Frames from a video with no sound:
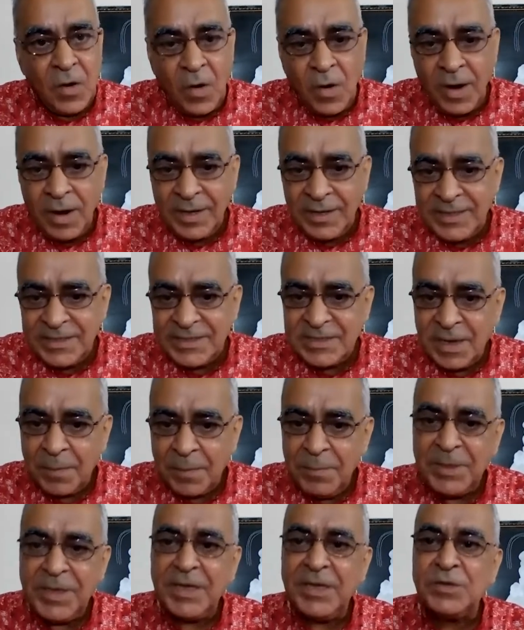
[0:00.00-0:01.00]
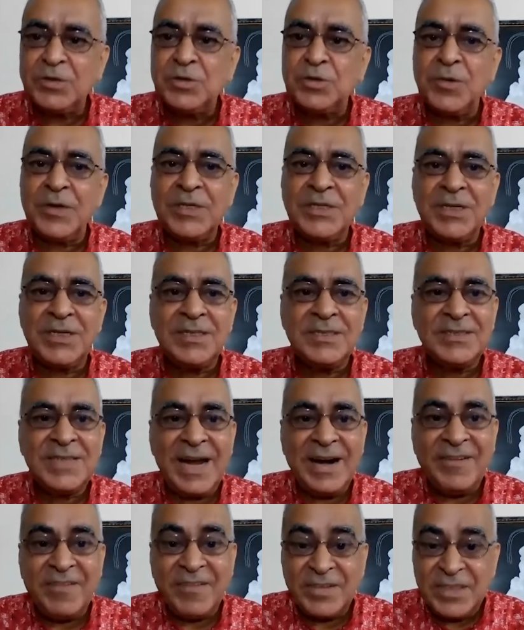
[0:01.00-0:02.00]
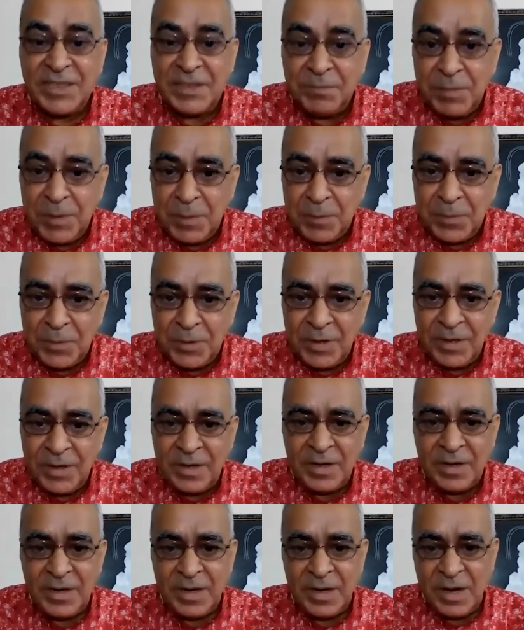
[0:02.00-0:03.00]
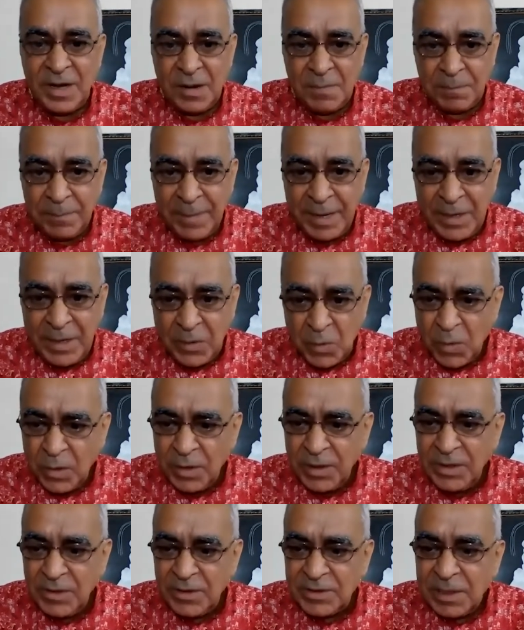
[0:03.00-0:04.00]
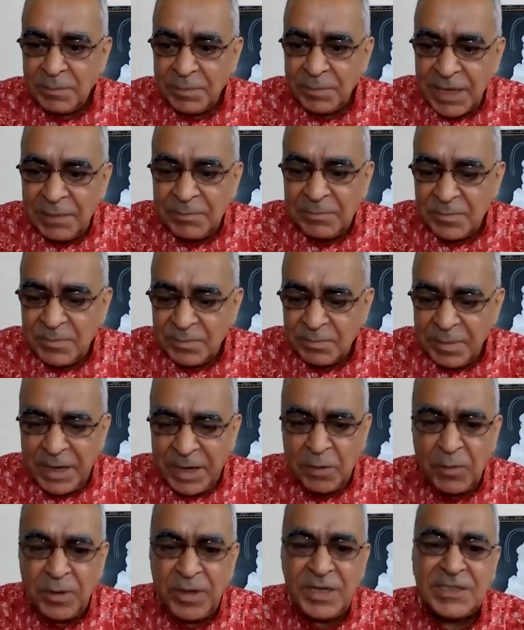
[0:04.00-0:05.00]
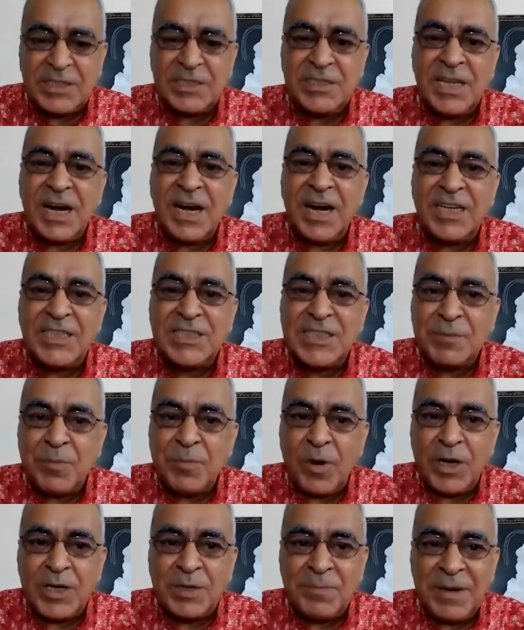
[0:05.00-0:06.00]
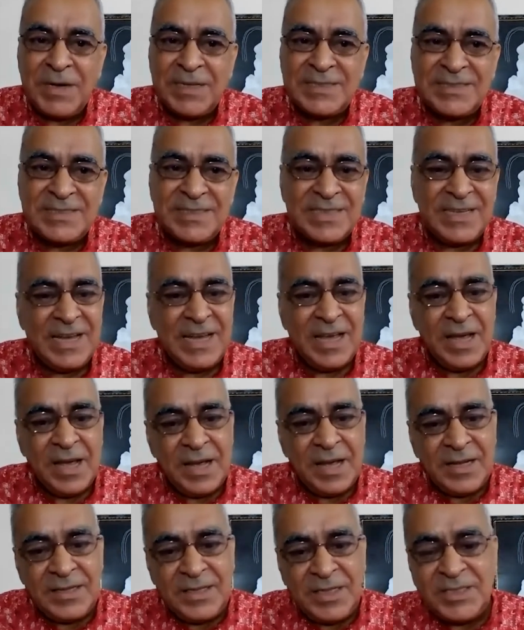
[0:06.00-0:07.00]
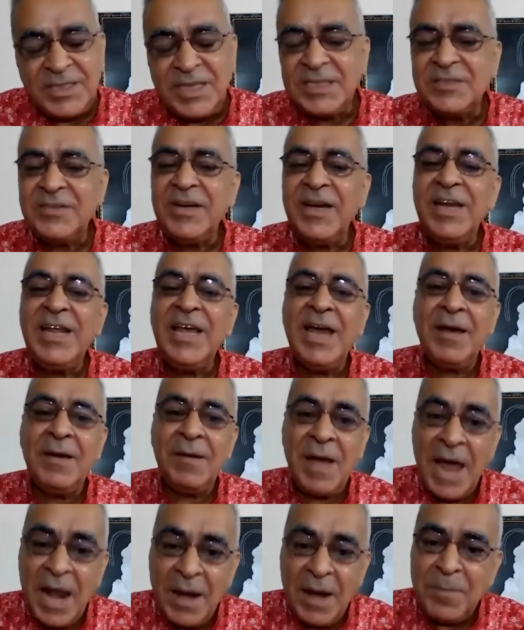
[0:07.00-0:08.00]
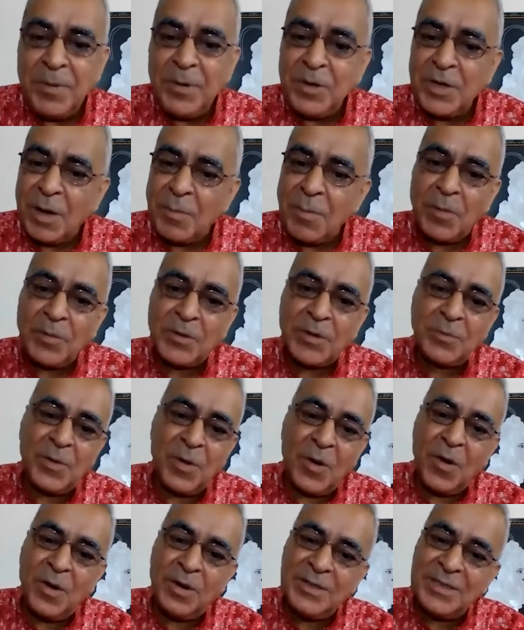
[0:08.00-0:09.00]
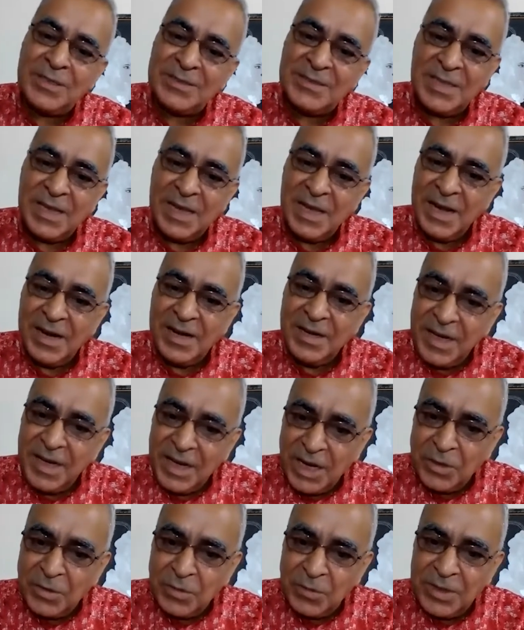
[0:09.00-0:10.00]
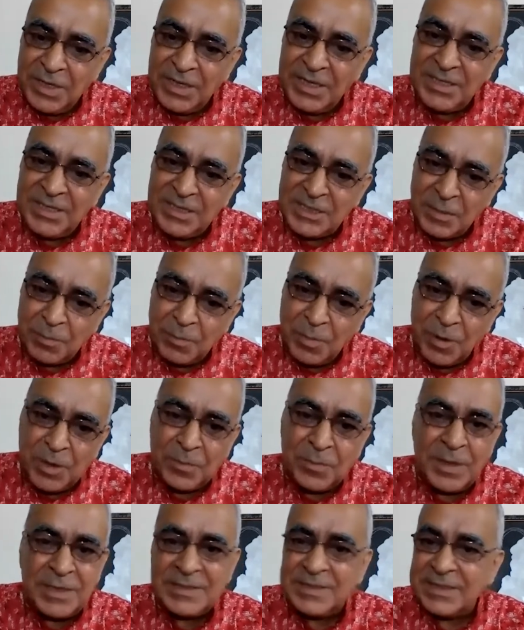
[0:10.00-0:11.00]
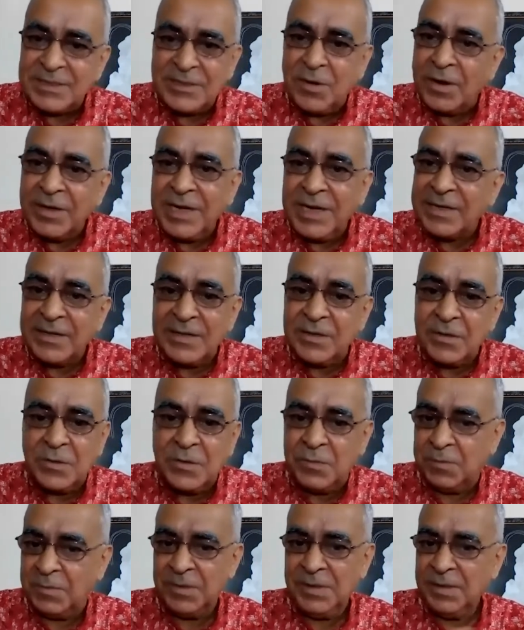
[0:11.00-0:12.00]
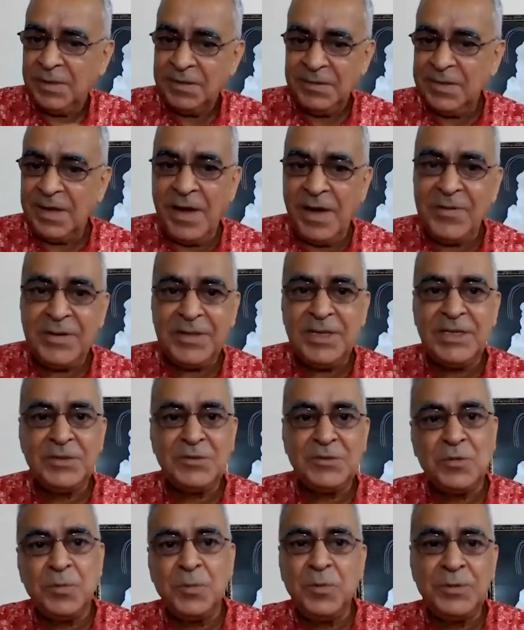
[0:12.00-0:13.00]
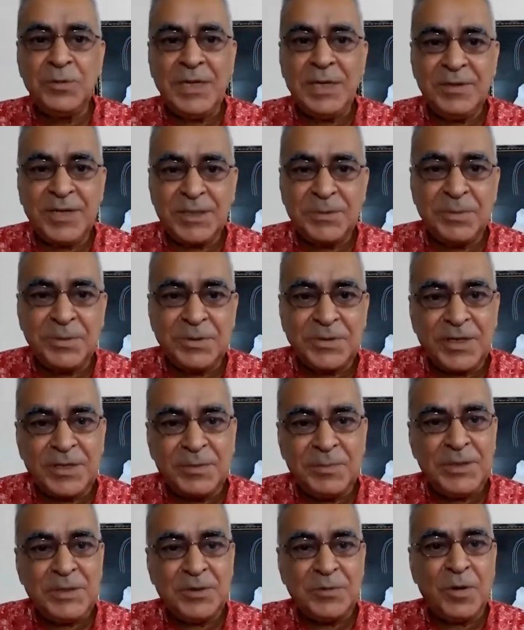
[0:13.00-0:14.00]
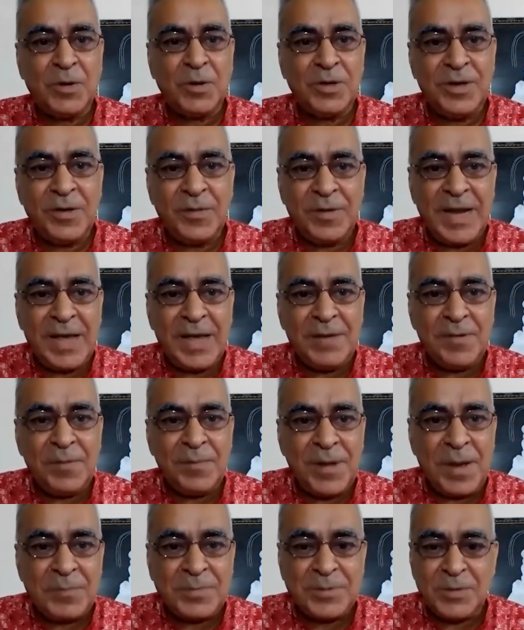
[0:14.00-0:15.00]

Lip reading: all these complicated situations, addressing people. Sometimes my own disappointments. This really helped me to come out of all this negative disappointments. It's not that, everything is smooth and Kashmir Shaivism, tomorrow your life will be